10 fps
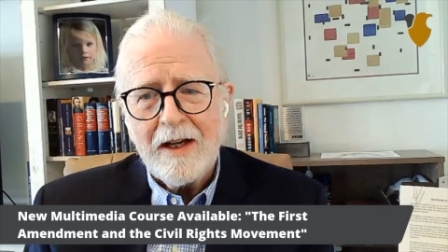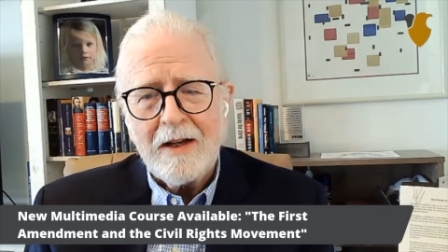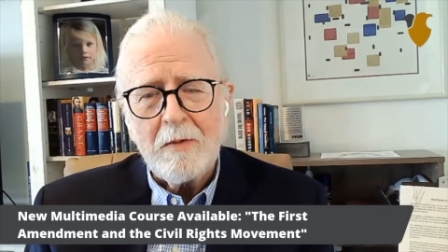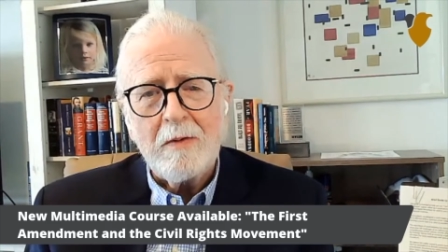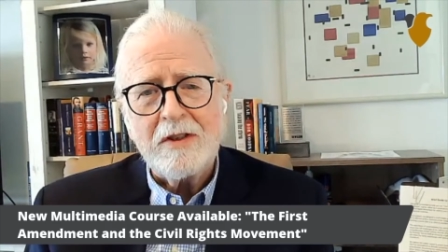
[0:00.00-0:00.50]

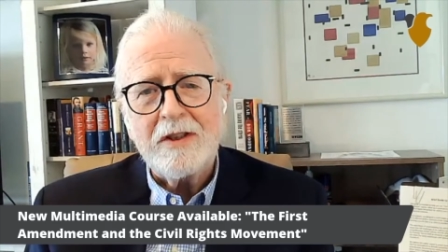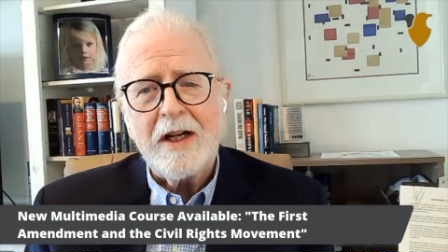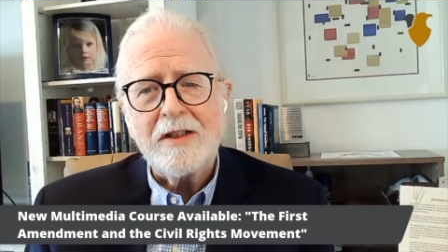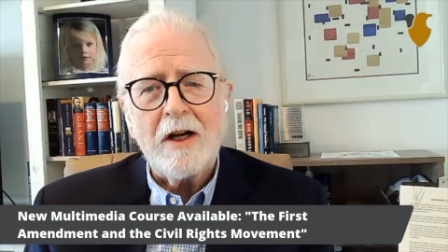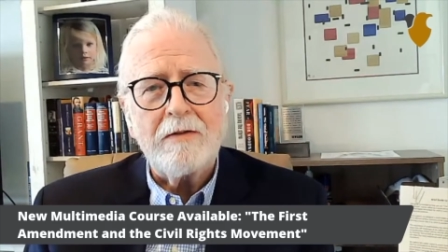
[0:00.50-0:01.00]
and we would
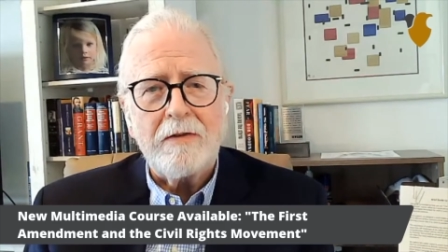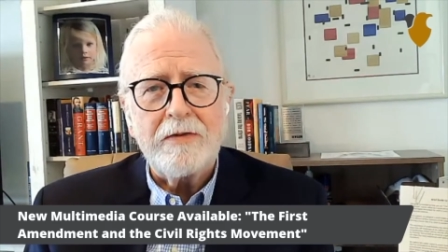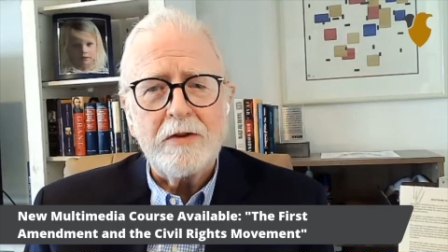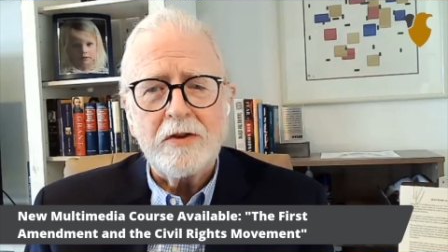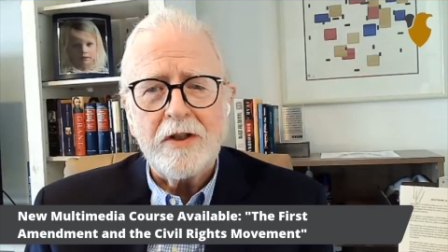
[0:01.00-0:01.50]
sketch out for
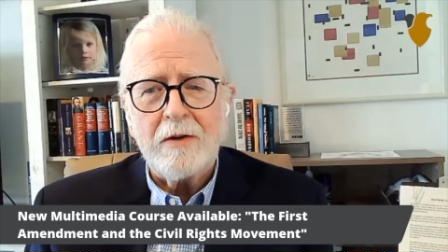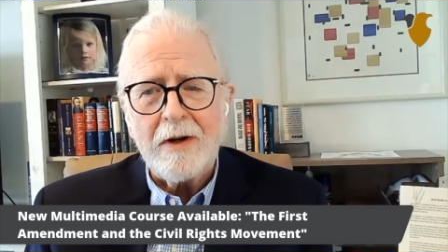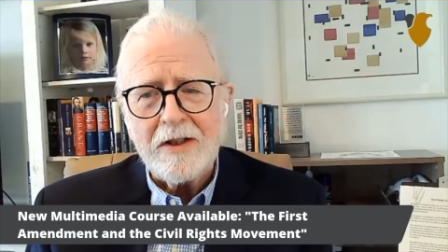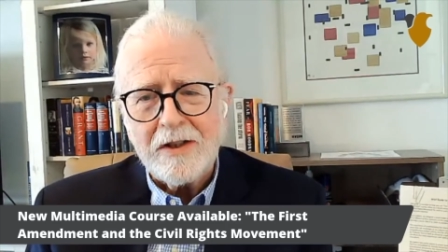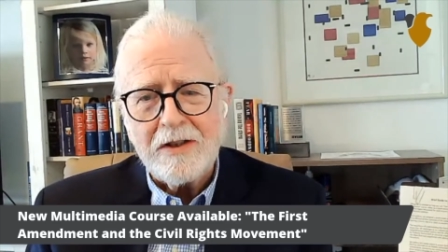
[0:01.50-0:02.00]
future
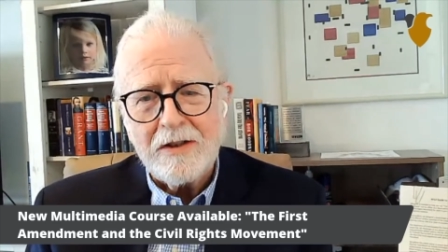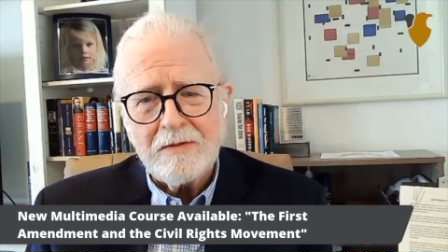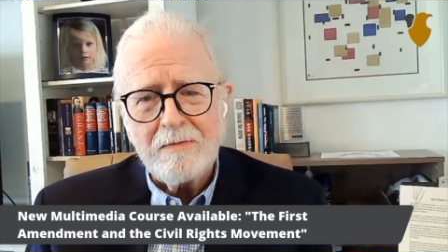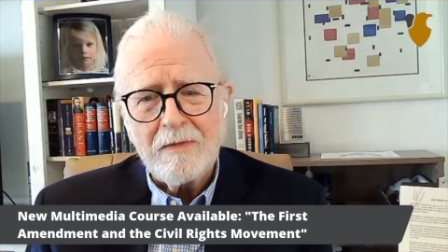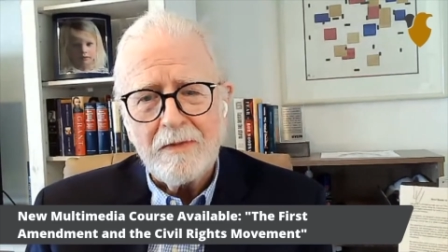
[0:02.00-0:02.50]
generations